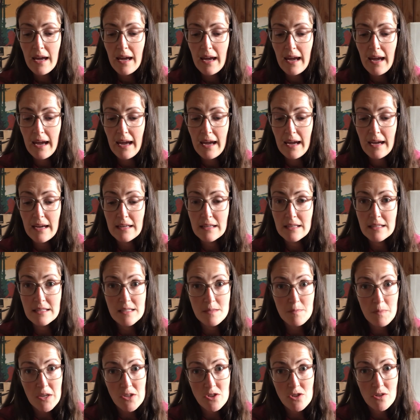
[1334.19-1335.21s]
and
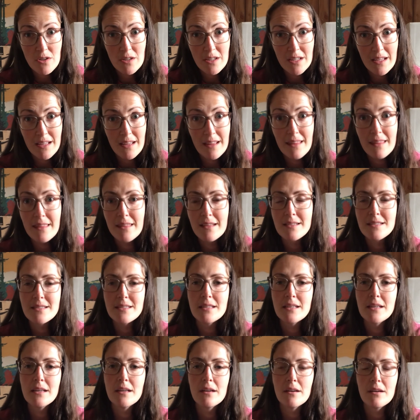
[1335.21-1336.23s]
especially this
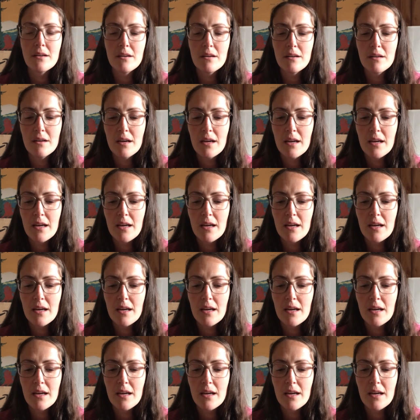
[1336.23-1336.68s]
year,